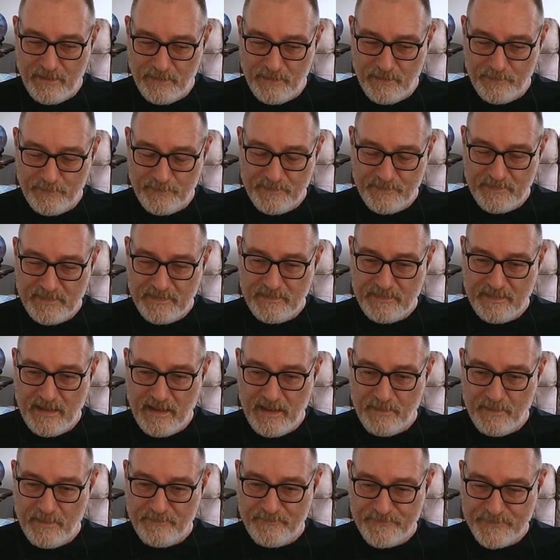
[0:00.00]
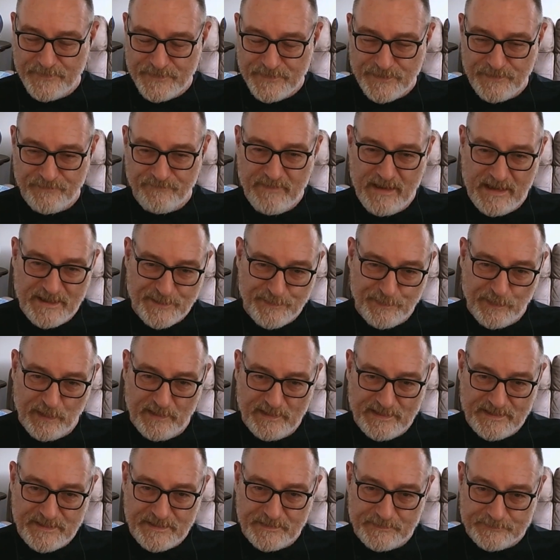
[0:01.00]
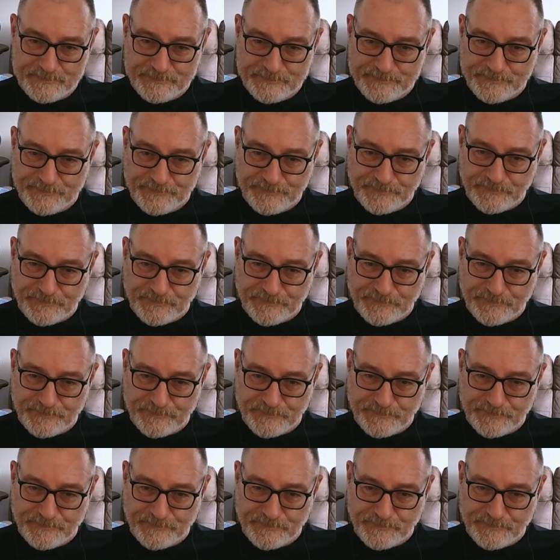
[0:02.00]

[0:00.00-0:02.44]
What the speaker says: home for some respite